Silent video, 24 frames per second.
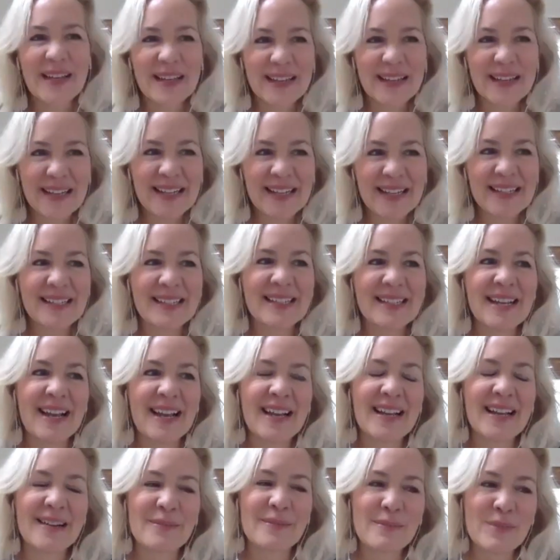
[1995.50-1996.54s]
feelings
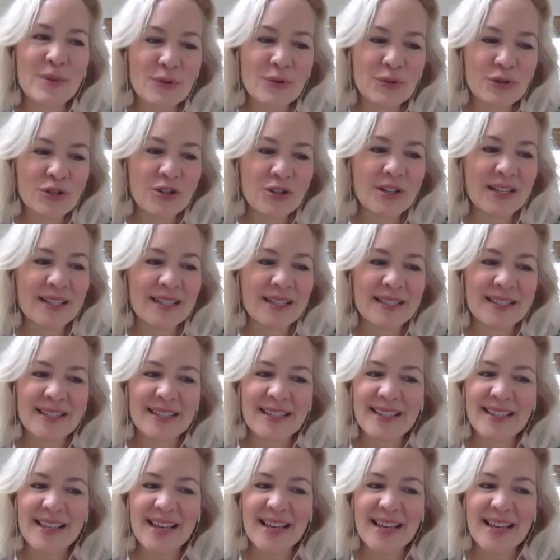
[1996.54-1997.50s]
and emotions,